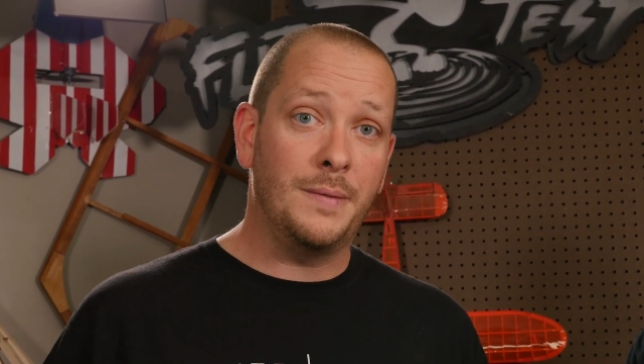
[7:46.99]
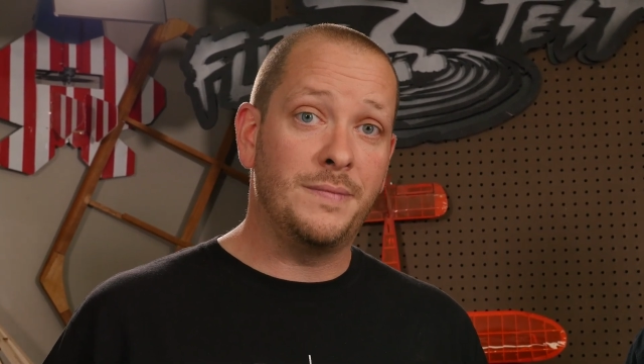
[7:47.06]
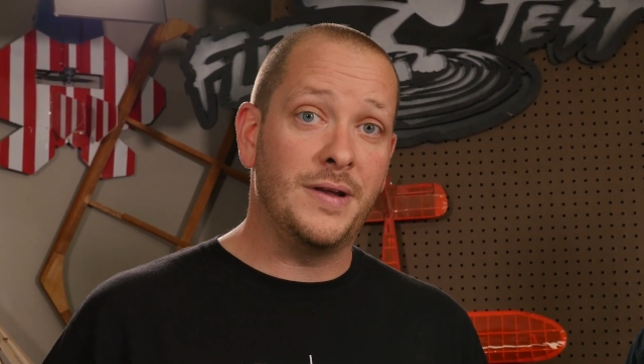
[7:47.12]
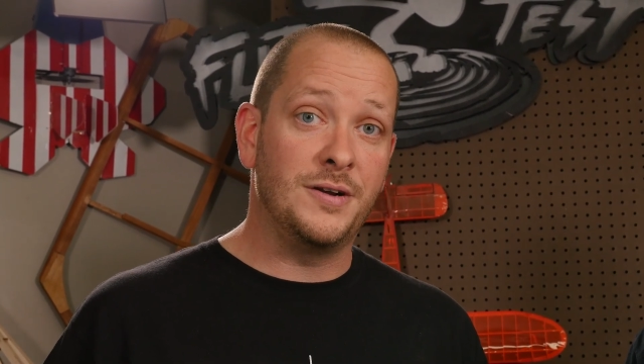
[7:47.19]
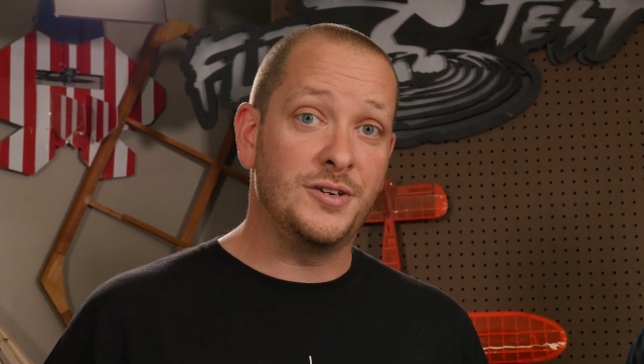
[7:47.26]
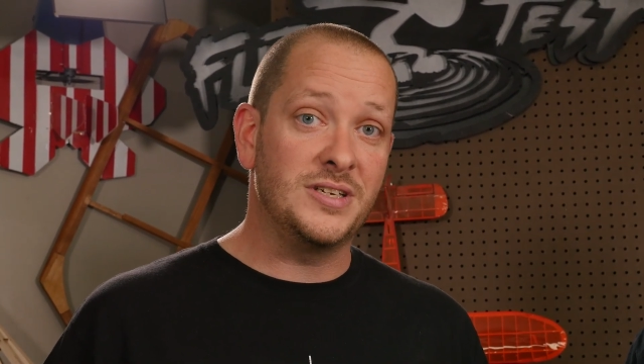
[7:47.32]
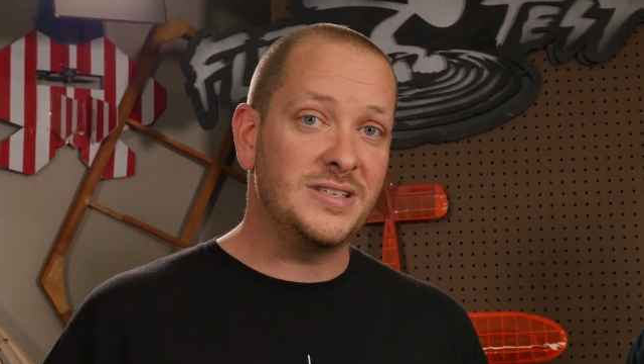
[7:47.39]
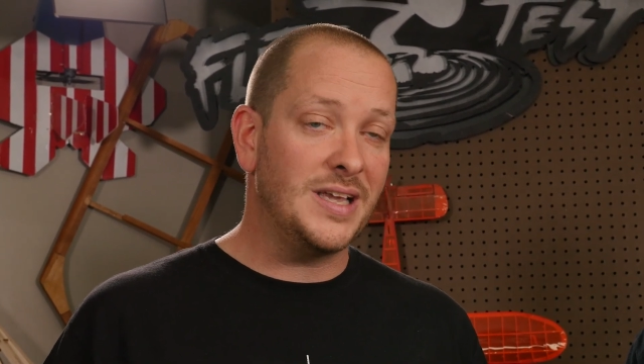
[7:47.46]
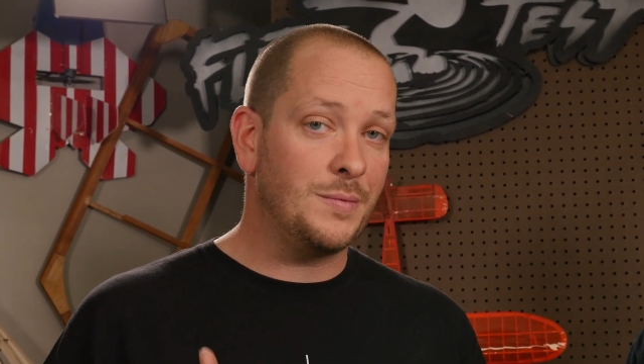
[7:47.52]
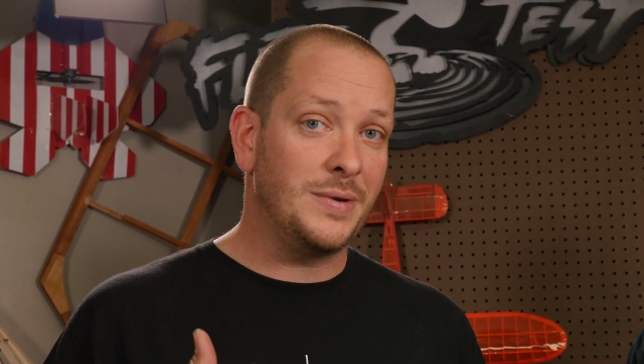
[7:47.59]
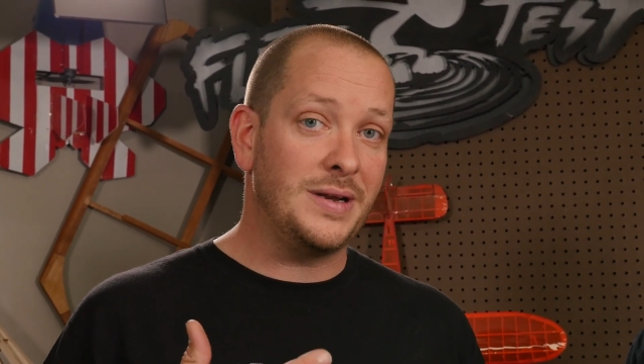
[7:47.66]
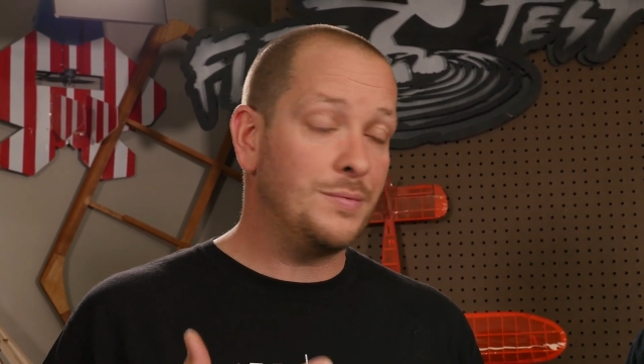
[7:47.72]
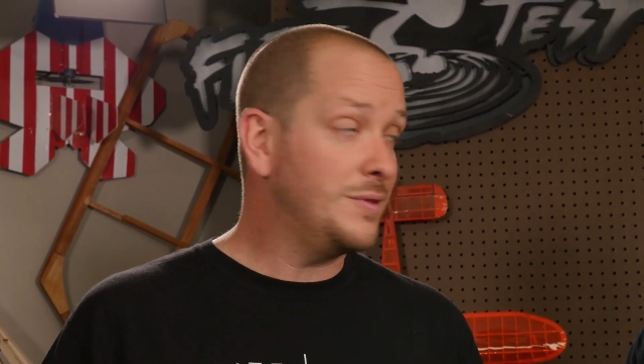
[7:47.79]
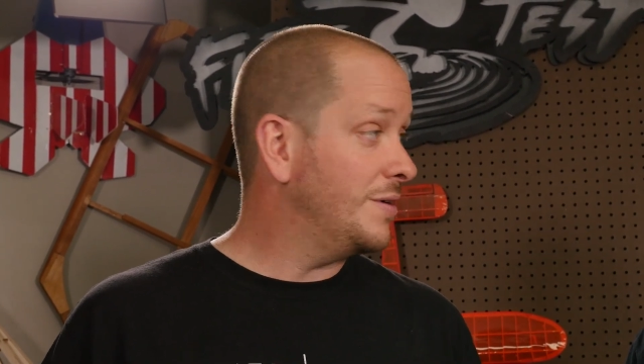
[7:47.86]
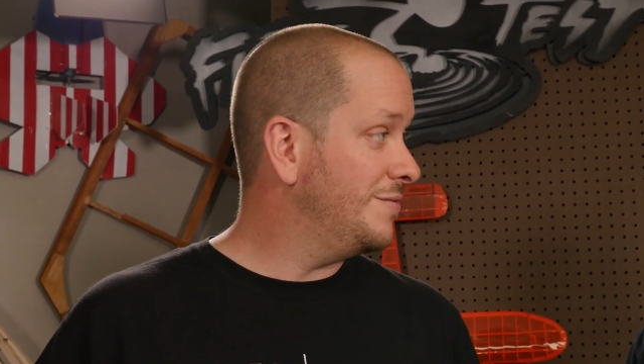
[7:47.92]
up there just like
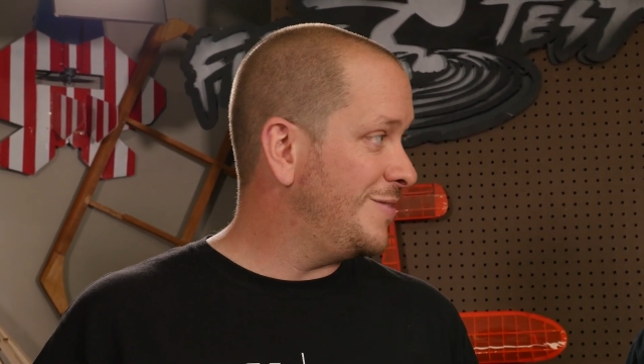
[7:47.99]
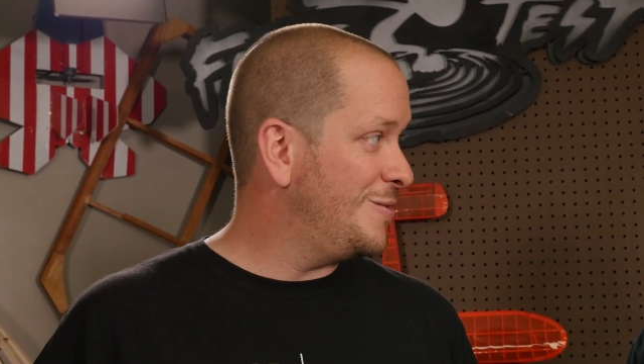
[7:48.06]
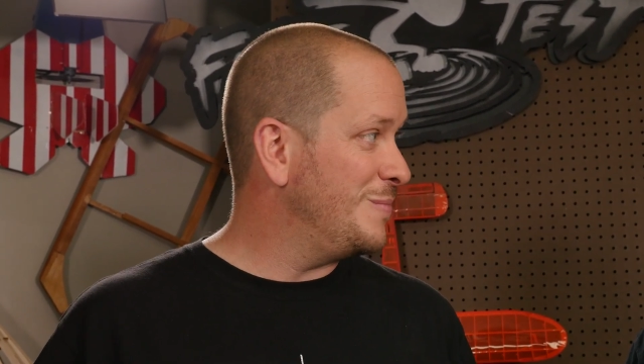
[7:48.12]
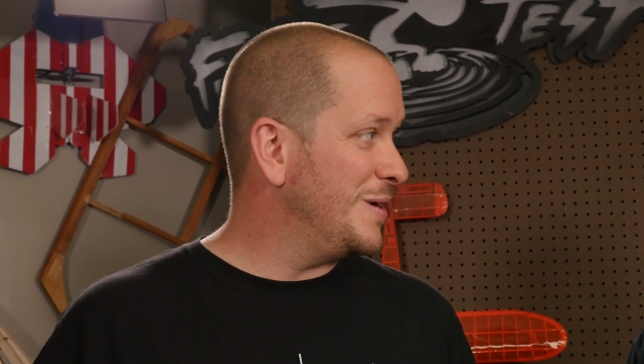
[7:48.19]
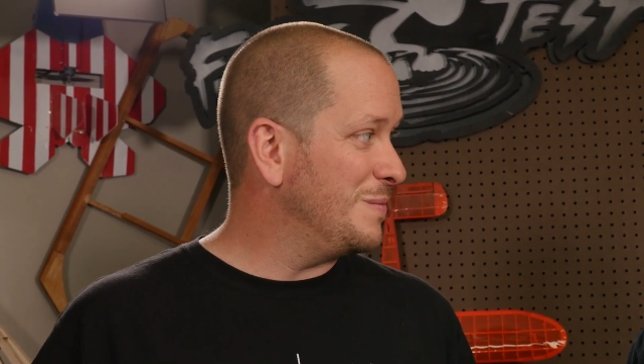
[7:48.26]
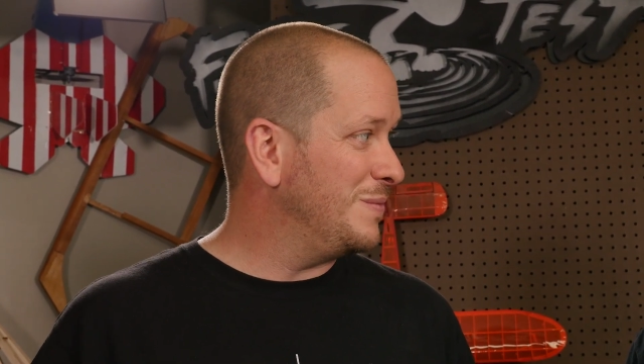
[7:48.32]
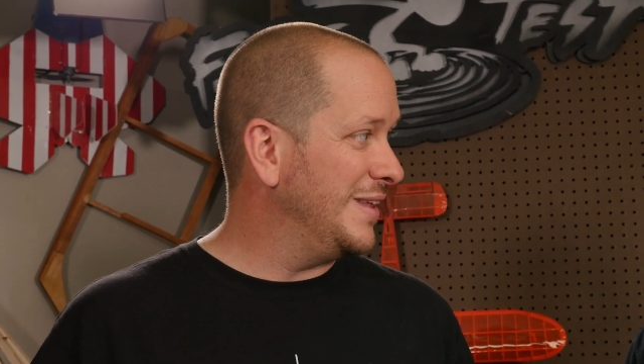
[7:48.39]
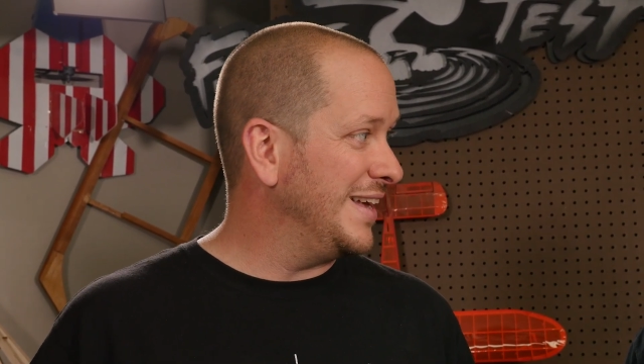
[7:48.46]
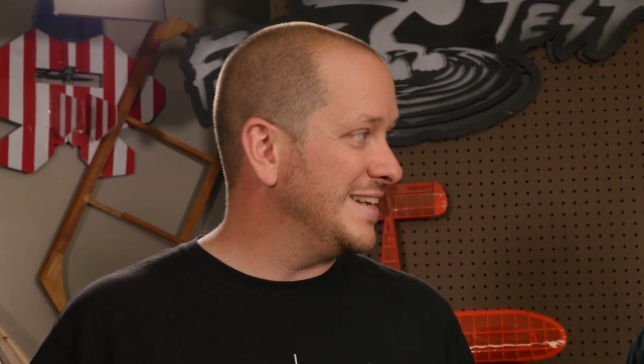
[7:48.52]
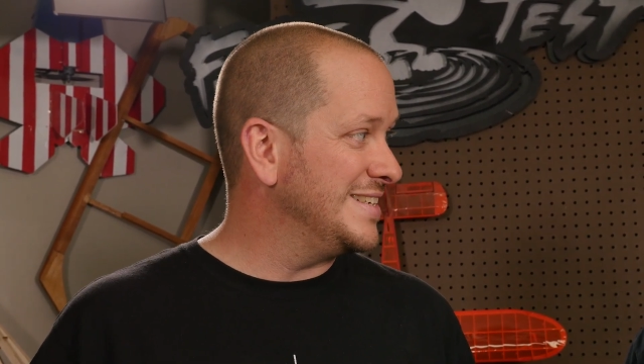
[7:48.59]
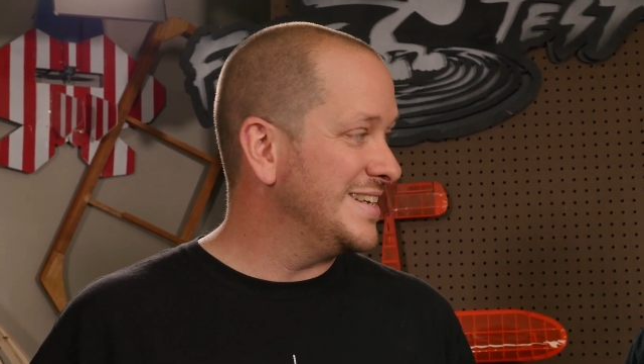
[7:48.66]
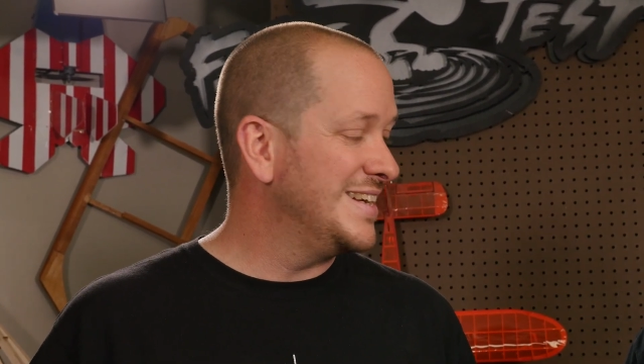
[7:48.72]
we did with our foam airplanes,